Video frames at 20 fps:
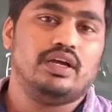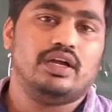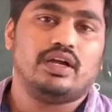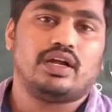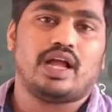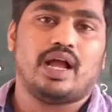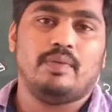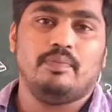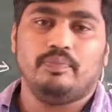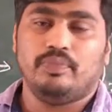
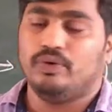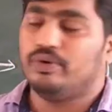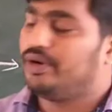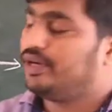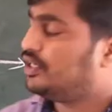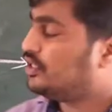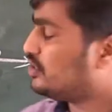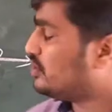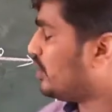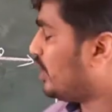
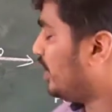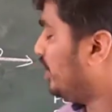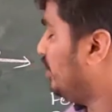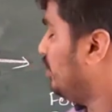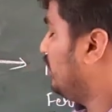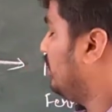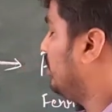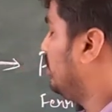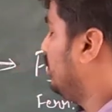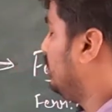components,
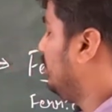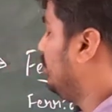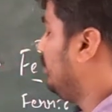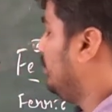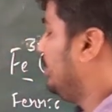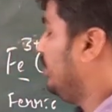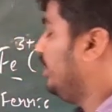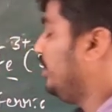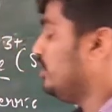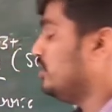and
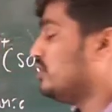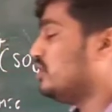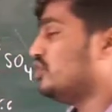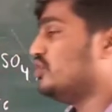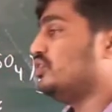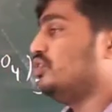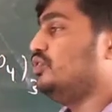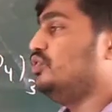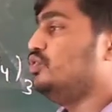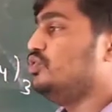it is
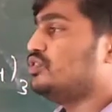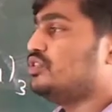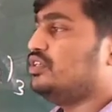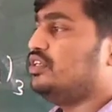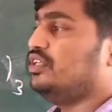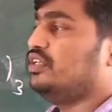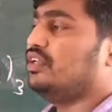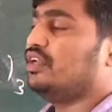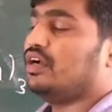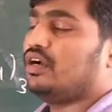used
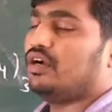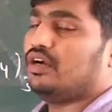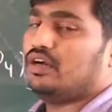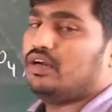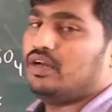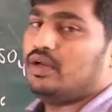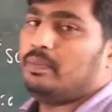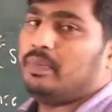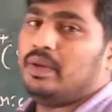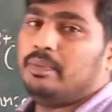in
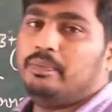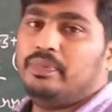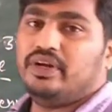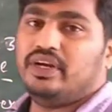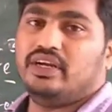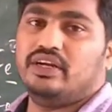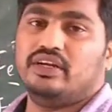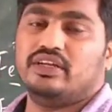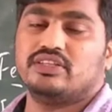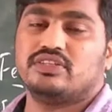paper
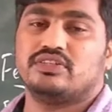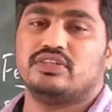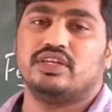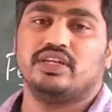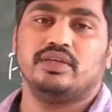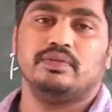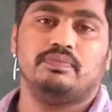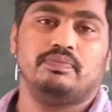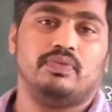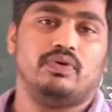
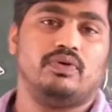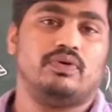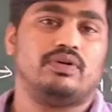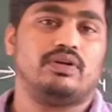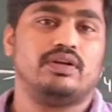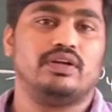industry for